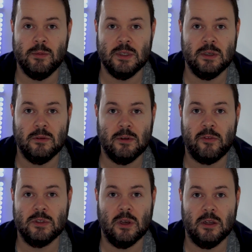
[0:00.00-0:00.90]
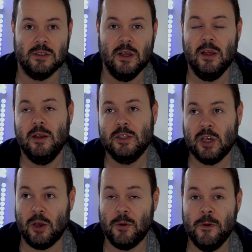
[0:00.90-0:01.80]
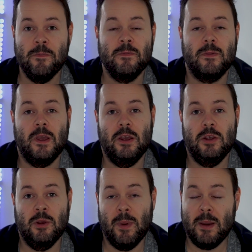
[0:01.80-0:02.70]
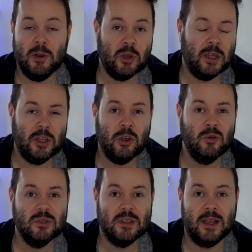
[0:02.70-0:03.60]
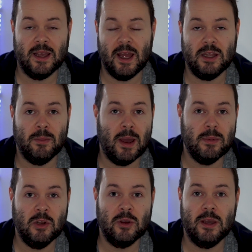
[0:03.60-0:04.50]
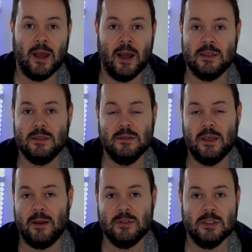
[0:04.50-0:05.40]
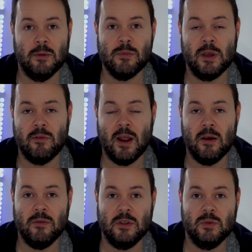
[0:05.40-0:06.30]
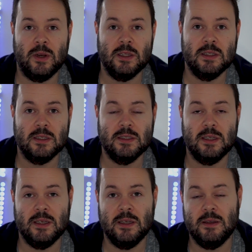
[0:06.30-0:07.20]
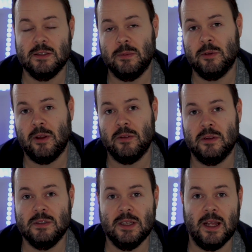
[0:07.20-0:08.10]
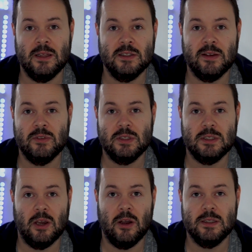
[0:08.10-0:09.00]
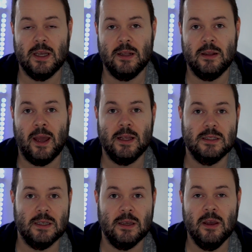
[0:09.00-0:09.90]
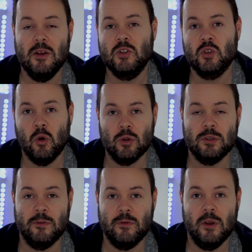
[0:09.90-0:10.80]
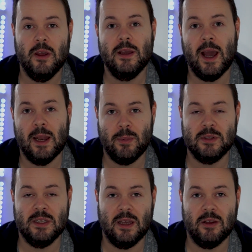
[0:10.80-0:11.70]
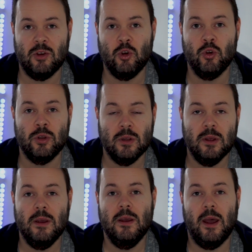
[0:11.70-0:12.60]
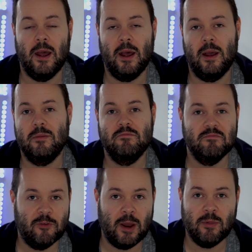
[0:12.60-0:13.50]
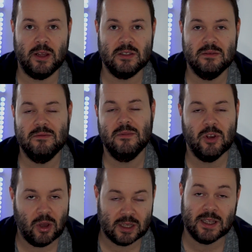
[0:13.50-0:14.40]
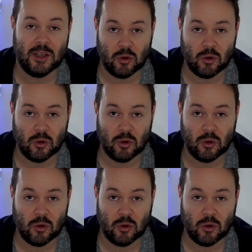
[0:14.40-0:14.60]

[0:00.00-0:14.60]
AMD graphics cards. So you may be looking used, and again, you may be looking at, yeah, something around the 2060, something around the 1070 Ti, 1080 sort of caliber to get good frame rates. I say